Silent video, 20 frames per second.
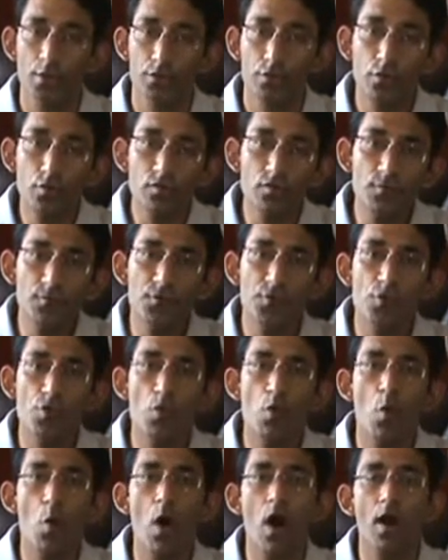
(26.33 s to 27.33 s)
Those of you
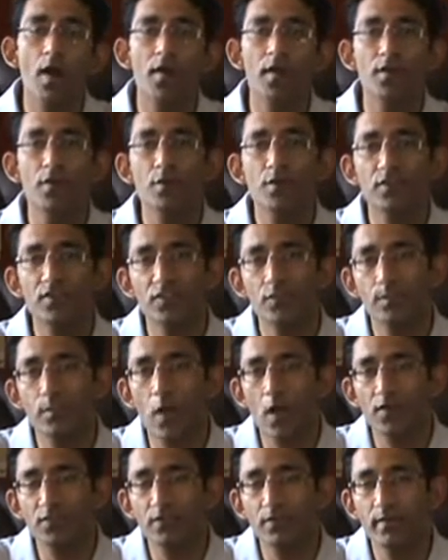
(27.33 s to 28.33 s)
who are new to this
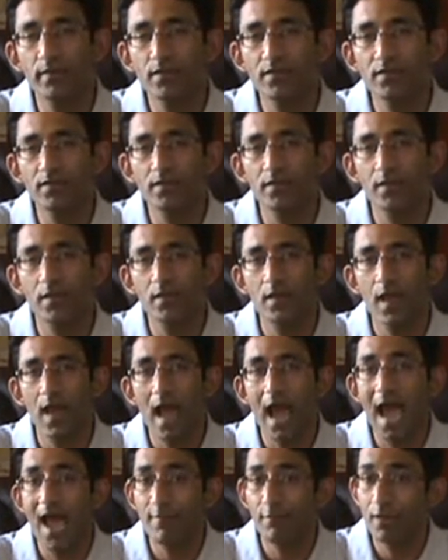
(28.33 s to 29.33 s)
blog series,
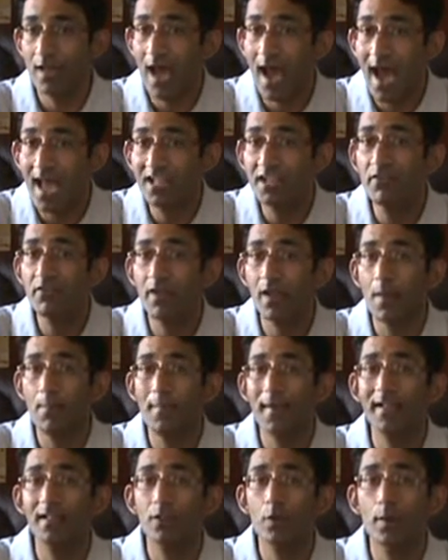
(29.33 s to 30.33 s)
I would highly
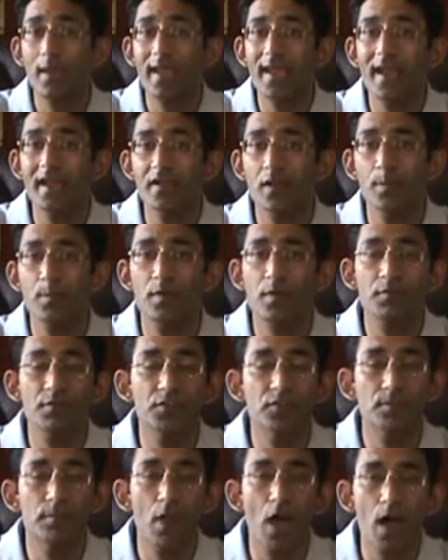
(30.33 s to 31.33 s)
recommend looking at our
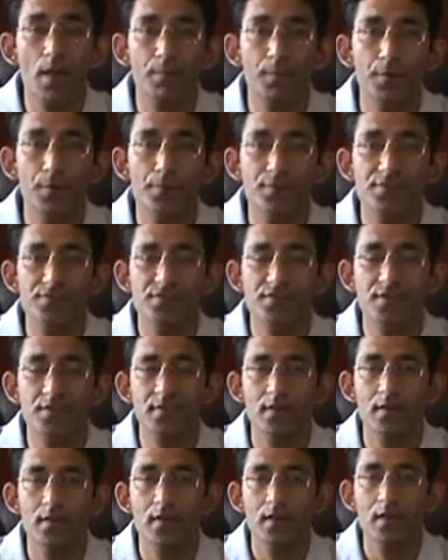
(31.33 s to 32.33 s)
previous blog post
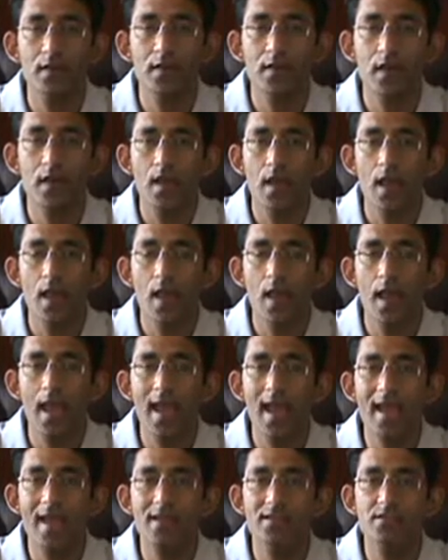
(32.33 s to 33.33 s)

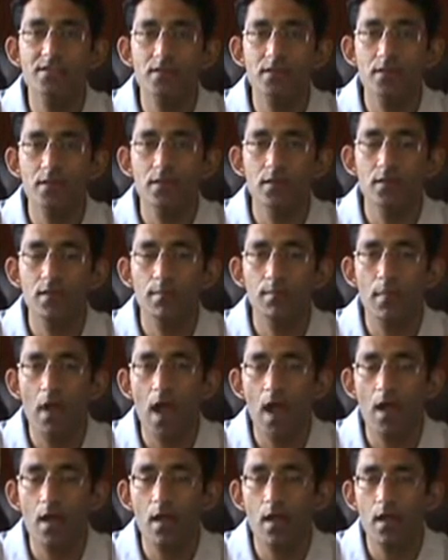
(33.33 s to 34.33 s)
and
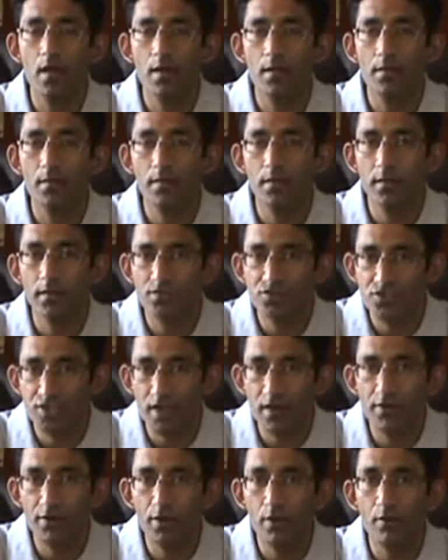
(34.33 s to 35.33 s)

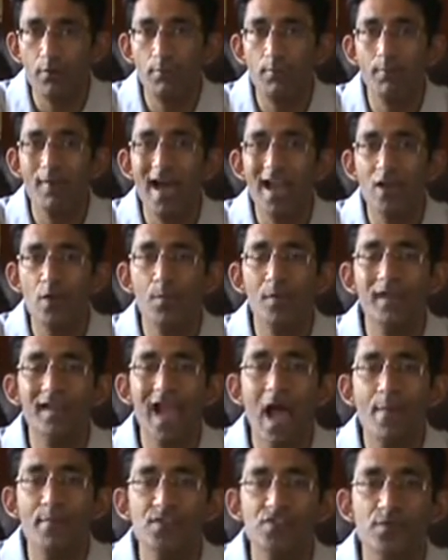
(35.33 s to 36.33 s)
share your valuable
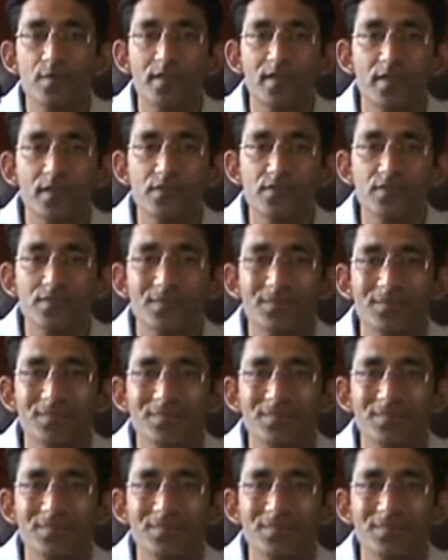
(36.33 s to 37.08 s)
comments with us.